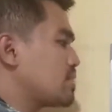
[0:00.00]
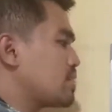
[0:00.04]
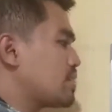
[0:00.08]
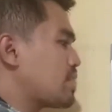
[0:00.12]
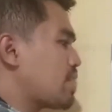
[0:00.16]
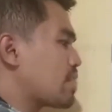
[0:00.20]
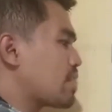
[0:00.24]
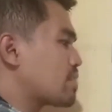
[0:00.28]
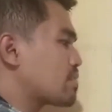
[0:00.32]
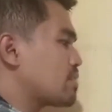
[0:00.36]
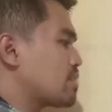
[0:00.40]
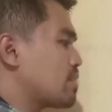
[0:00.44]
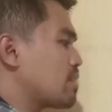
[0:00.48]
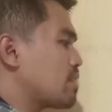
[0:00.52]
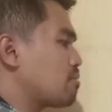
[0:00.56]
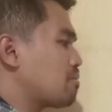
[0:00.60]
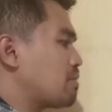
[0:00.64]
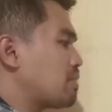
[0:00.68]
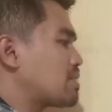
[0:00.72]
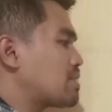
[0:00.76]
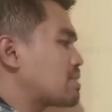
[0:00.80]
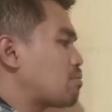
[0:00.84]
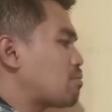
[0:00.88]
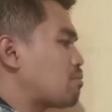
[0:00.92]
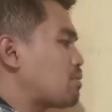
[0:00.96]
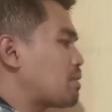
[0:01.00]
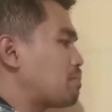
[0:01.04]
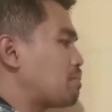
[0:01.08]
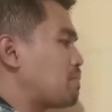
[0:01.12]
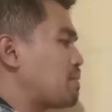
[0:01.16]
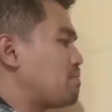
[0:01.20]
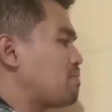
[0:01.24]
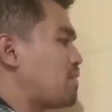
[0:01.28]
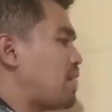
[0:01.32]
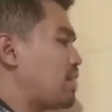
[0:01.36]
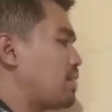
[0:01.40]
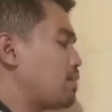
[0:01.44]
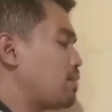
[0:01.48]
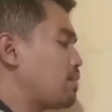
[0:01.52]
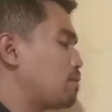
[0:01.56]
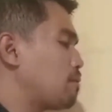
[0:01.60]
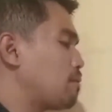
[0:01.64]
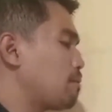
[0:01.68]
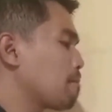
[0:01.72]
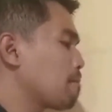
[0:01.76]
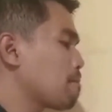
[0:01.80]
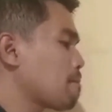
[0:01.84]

direction here. What is our p-value?